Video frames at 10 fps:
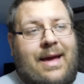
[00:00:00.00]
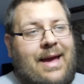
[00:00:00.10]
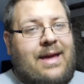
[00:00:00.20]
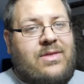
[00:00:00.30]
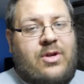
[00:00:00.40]

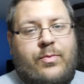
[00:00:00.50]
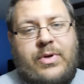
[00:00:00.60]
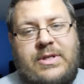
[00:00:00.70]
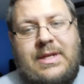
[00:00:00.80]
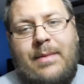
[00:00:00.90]
a third
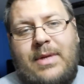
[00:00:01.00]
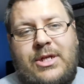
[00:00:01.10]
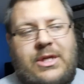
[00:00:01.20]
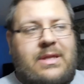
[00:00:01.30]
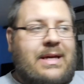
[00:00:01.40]
person
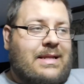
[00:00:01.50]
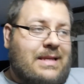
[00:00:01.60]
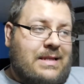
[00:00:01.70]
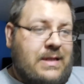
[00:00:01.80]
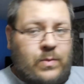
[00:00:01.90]
omniscient, like
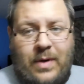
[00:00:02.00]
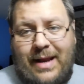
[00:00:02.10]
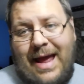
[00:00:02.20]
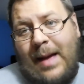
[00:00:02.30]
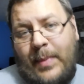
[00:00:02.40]
this is what
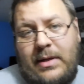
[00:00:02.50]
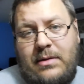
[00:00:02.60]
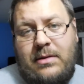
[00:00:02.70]
happened,